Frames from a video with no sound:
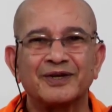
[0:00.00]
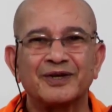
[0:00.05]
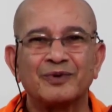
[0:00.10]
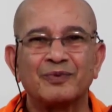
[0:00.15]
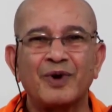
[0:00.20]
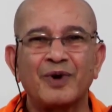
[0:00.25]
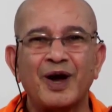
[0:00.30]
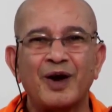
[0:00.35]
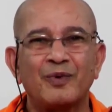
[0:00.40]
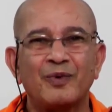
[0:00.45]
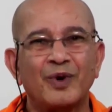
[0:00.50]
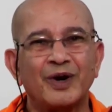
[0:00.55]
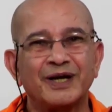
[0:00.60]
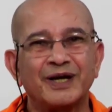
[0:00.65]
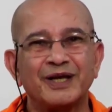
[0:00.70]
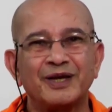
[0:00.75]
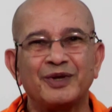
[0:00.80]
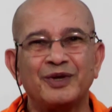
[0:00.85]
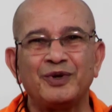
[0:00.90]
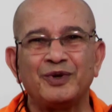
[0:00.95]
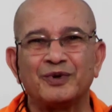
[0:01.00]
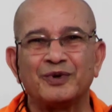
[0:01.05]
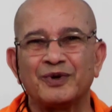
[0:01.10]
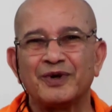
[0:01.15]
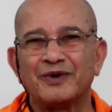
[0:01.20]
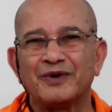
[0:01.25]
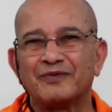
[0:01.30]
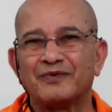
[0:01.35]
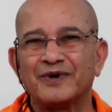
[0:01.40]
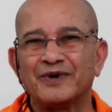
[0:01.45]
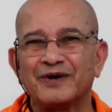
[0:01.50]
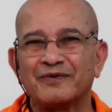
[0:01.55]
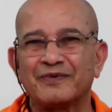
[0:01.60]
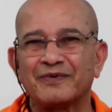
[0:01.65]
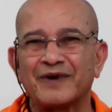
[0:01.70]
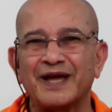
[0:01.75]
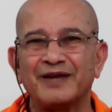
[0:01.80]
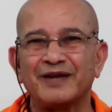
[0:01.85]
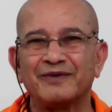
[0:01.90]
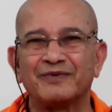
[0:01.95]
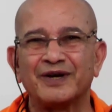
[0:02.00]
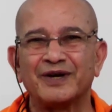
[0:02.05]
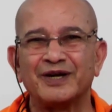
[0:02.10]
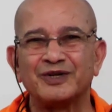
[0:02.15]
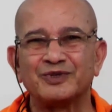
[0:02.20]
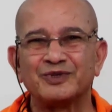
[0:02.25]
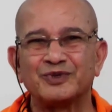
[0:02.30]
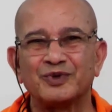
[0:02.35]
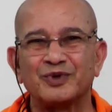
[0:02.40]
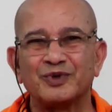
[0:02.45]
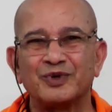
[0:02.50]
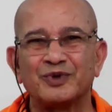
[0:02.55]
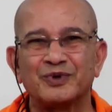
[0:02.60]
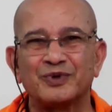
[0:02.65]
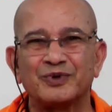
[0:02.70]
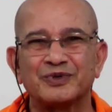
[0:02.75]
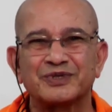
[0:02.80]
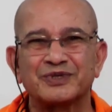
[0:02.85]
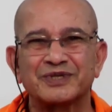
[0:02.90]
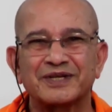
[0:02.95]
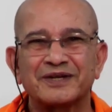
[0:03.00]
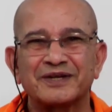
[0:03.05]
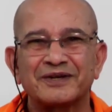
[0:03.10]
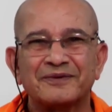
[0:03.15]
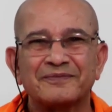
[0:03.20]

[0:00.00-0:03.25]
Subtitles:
Wow, what a fine words you used.